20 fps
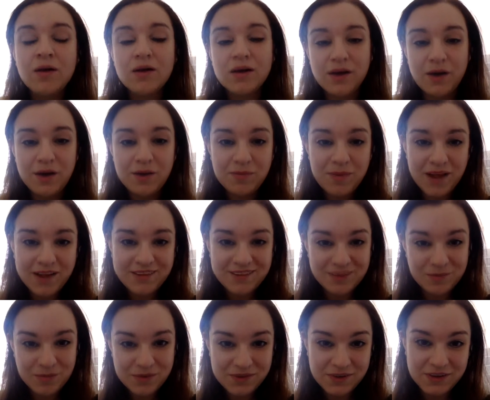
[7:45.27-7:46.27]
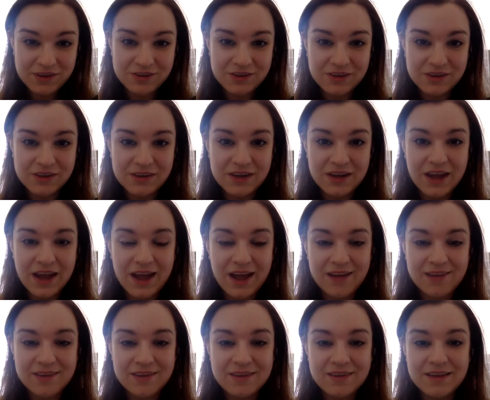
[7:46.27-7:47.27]
Going back to the petition,
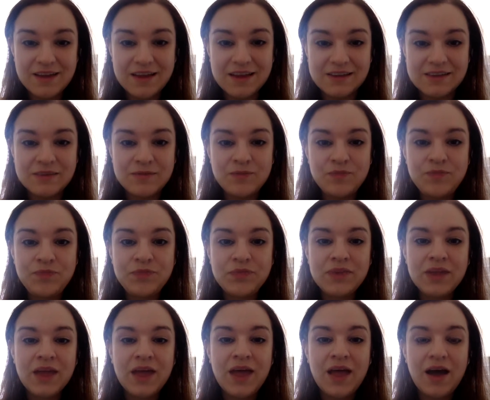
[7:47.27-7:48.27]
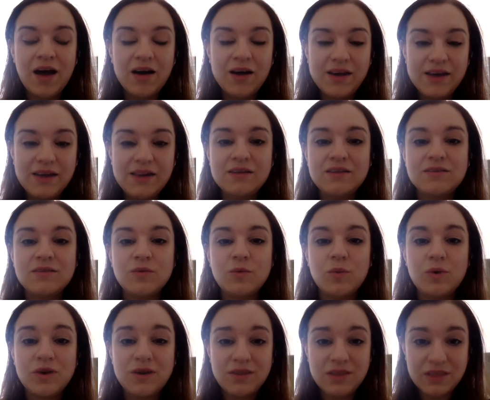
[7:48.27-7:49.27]
as I said, high heels are
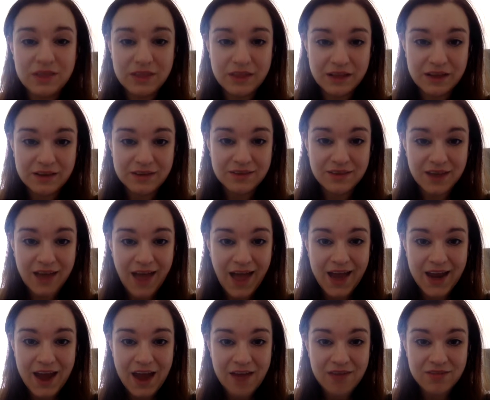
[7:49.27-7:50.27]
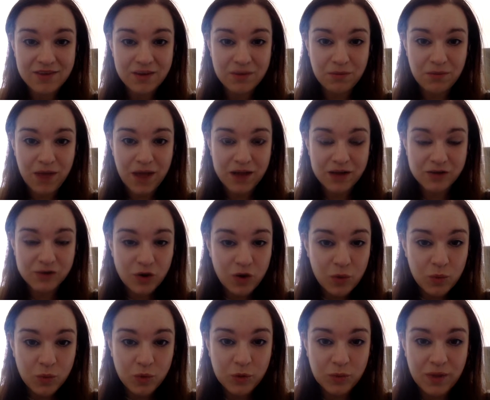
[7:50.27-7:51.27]
one of the things that can have an impact
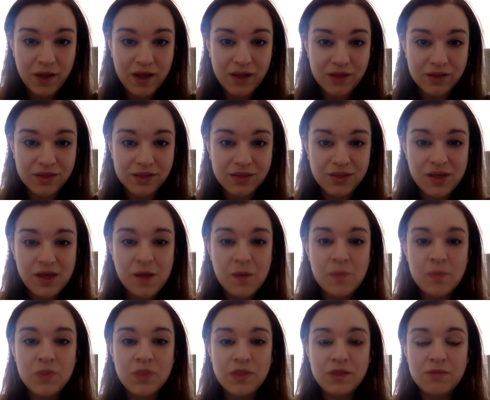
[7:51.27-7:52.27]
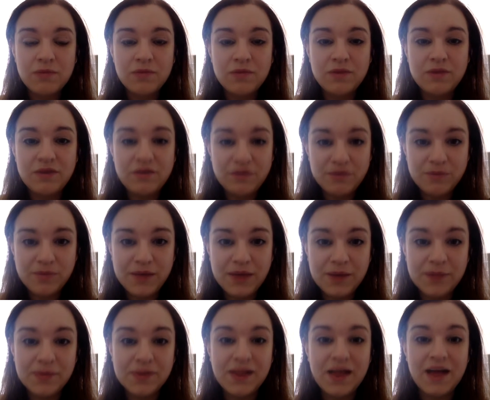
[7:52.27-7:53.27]
on womb health. Different
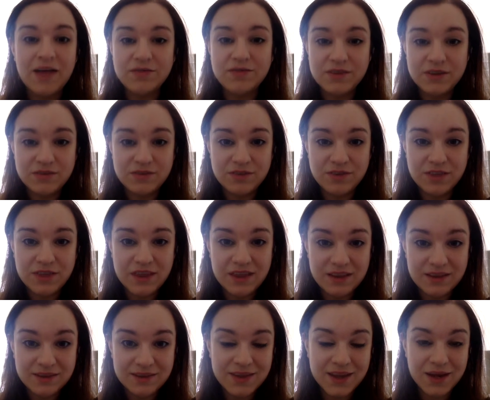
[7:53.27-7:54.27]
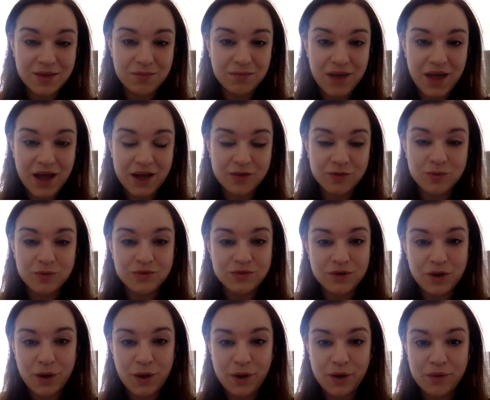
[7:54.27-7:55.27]
people have different things that impact what's
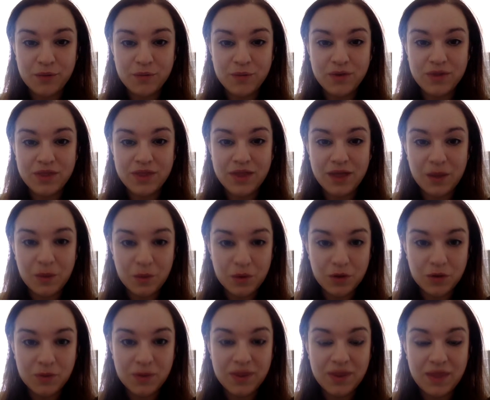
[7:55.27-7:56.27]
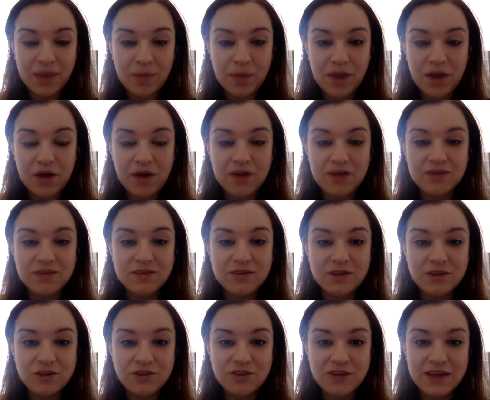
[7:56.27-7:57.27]
going on with their womb and their periods, and
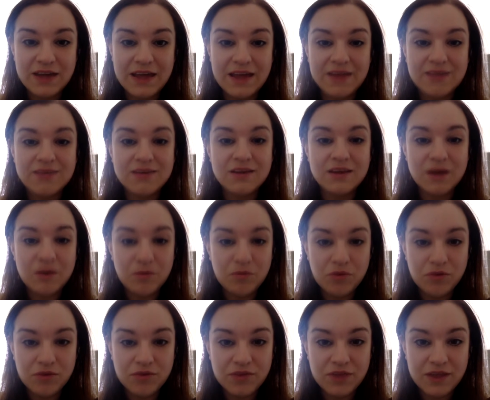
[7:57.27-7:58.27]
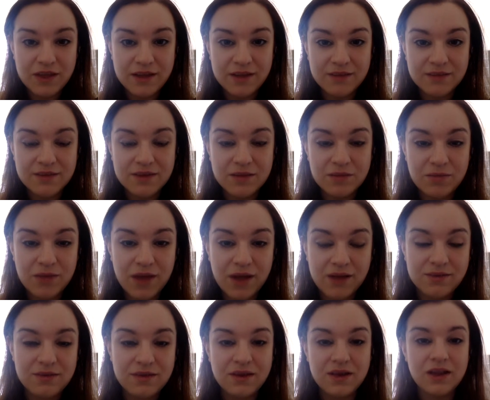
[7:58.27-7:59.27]
usually it's a number of things that
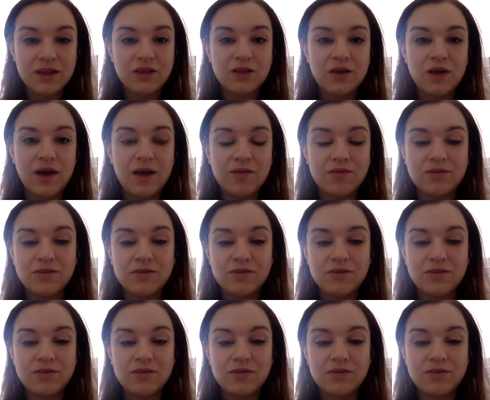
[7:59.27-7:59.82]
impact it, and you have